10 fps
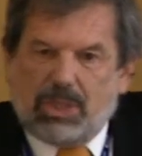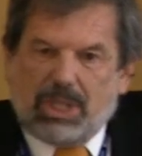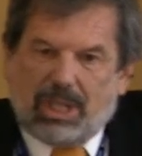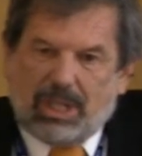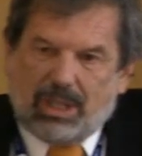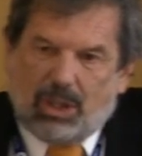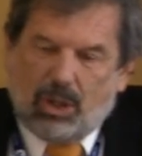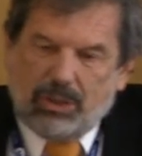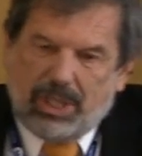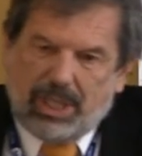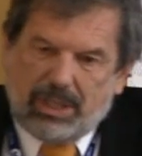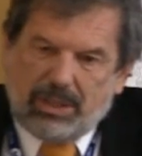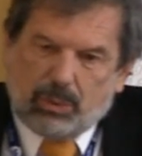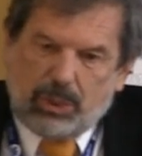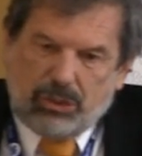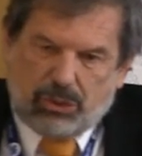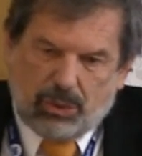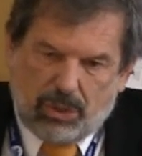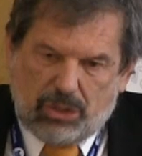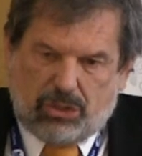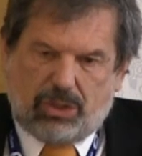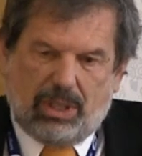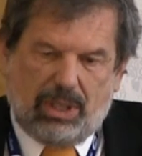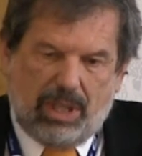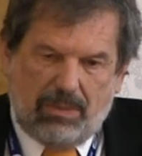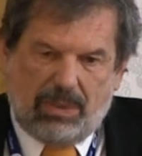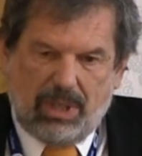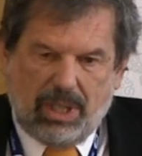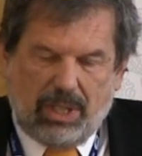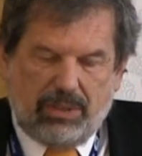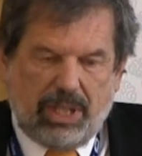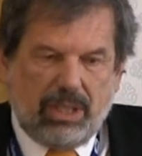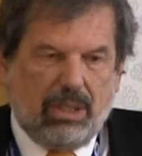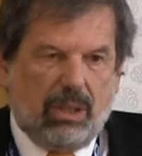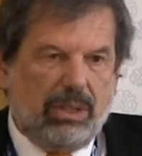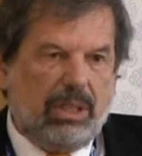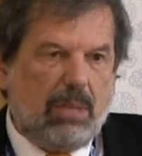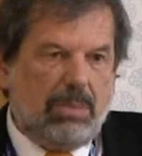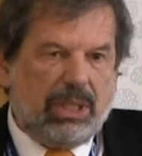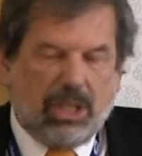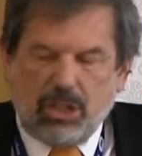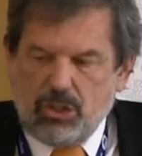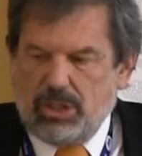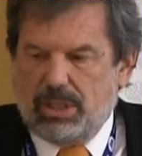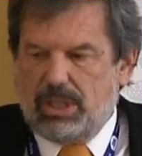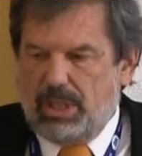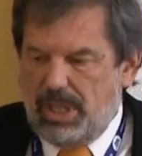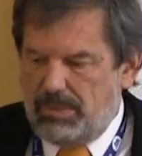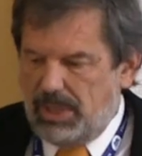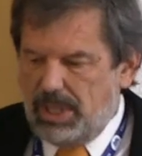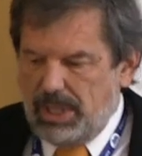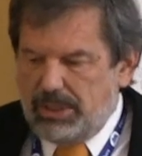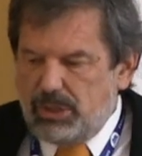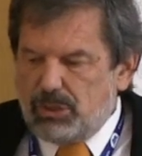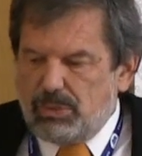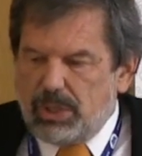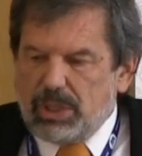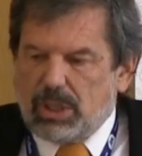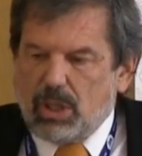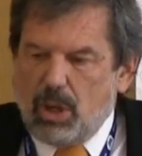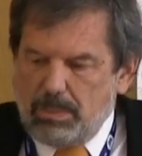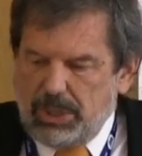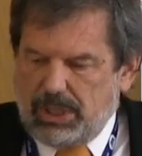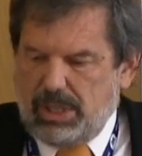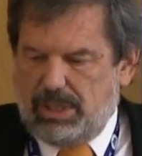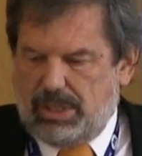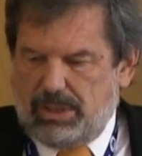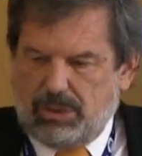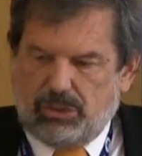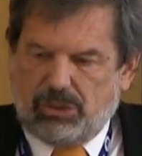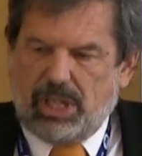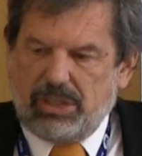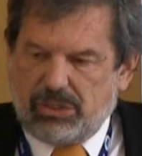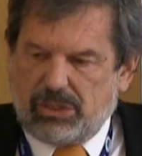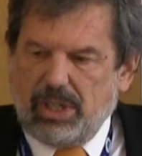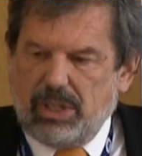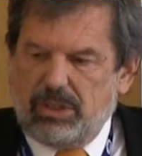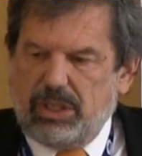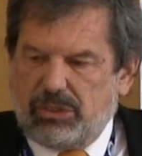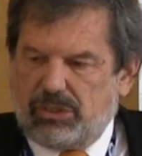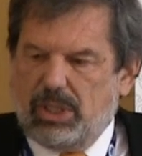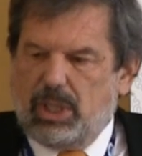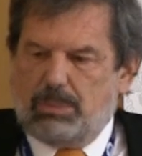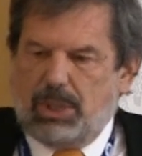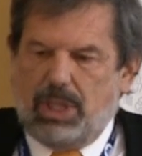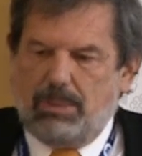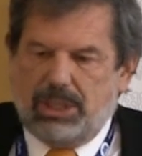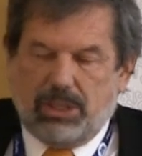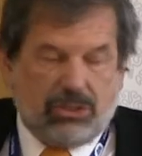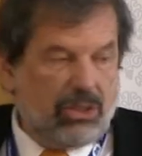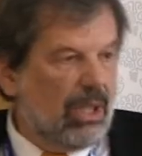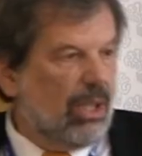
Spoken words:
on a research level than on an application level. And it is very complicated to sense these parameters.